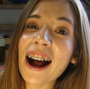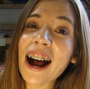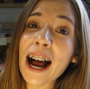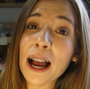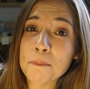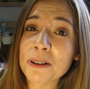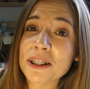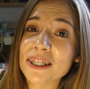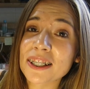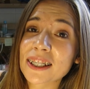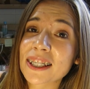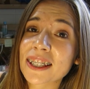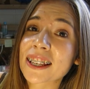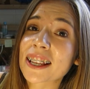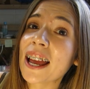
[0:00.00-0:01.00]
I personally
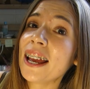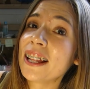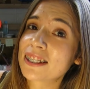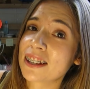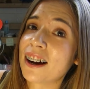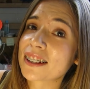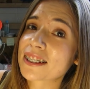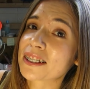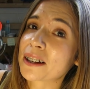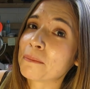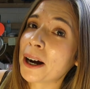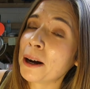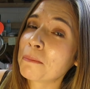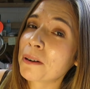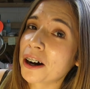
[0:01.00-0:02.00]
think it's awesome.
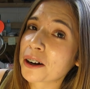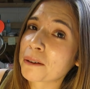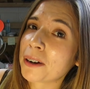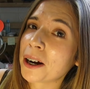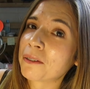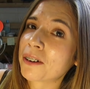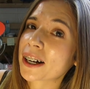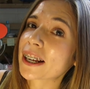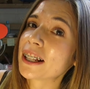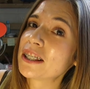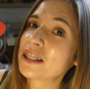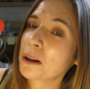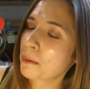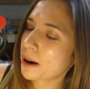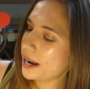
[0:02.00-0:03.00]
I'm proud of my work. It's
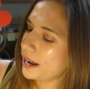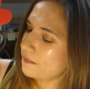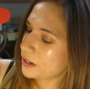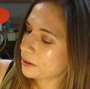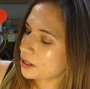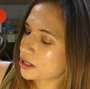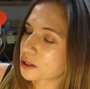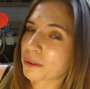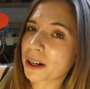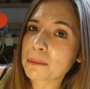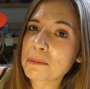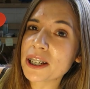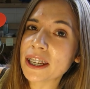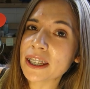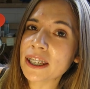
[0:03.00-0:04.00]
super heavy, which is why I'm
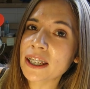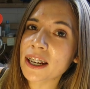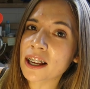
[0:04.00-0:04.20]
shaking.